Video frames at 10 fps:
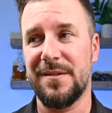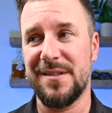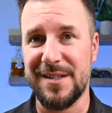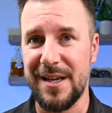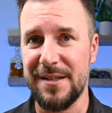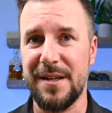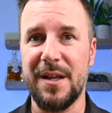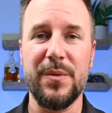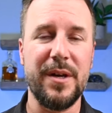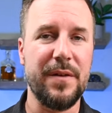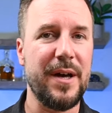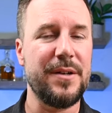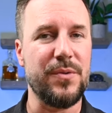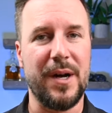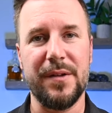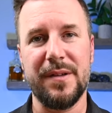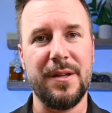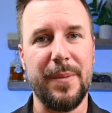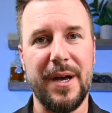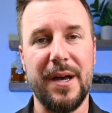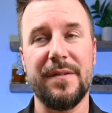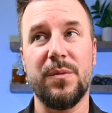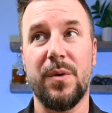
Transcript: state and we have had droughts in the past,